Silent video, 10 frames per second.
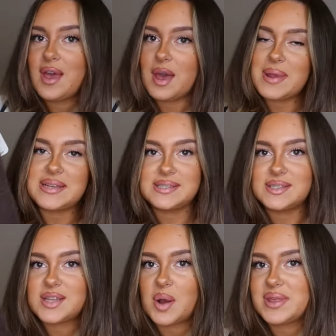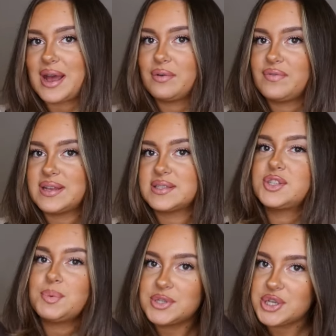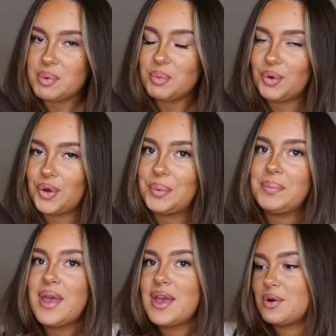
Amazing to style with outfits. Super warm.